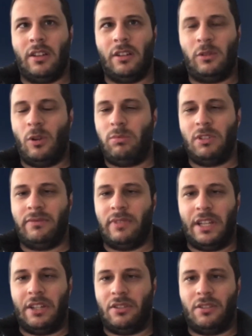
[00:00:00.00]
global
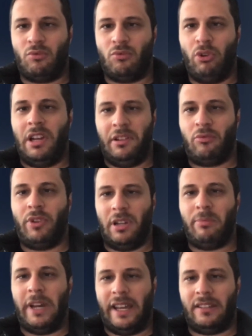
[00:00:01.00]
inflation is really, really
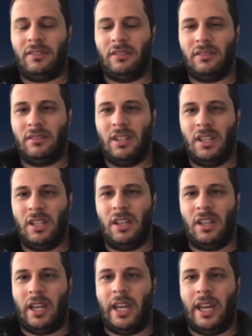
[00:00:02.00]
bad.
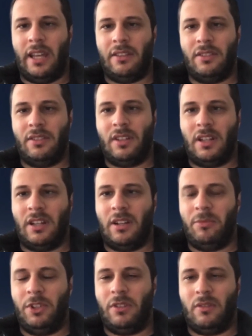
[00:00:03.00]
And,
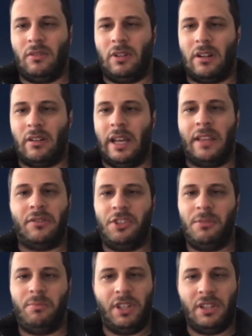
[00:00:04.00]
our
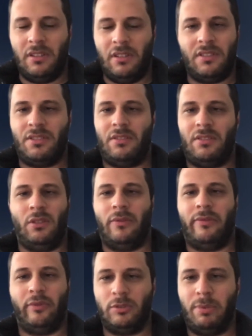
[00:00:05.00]
energy bills,
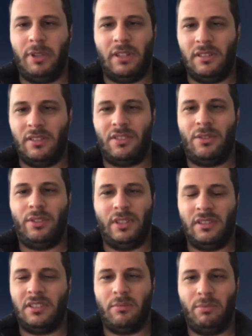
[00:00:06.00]
food bills,
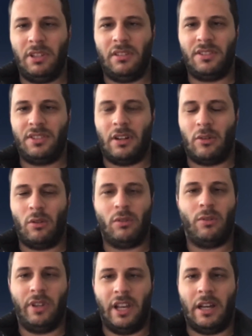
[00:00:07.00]
utility bills are all
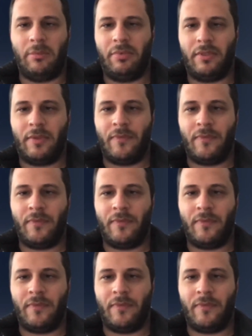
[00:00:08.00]
going up.